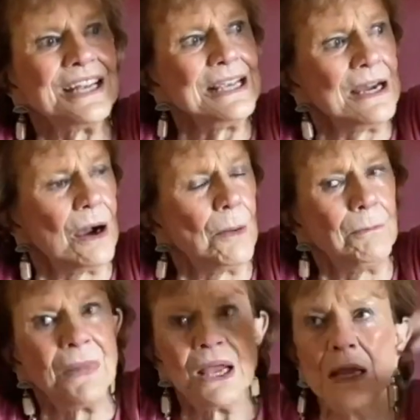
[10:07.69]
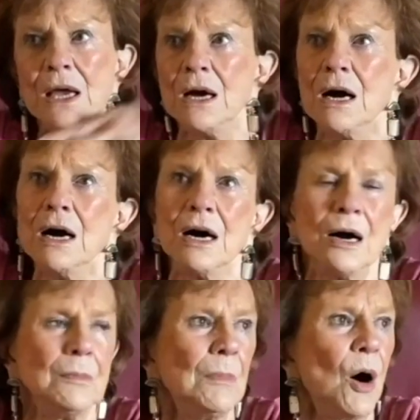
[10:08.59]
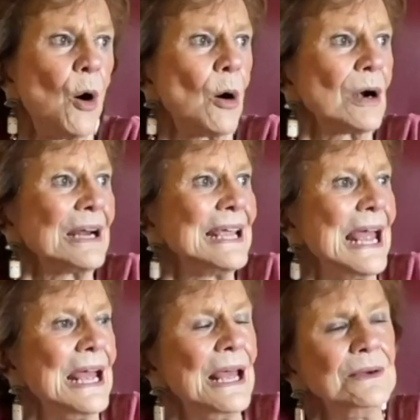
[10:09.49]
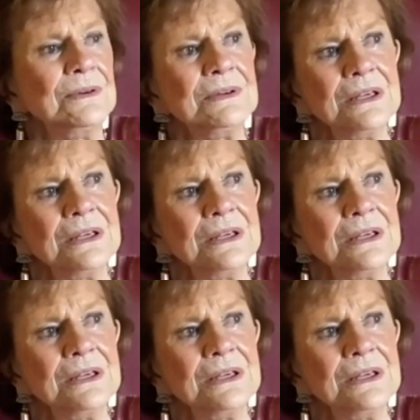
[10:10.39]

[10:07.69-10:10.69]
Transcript: hymn, Hartley and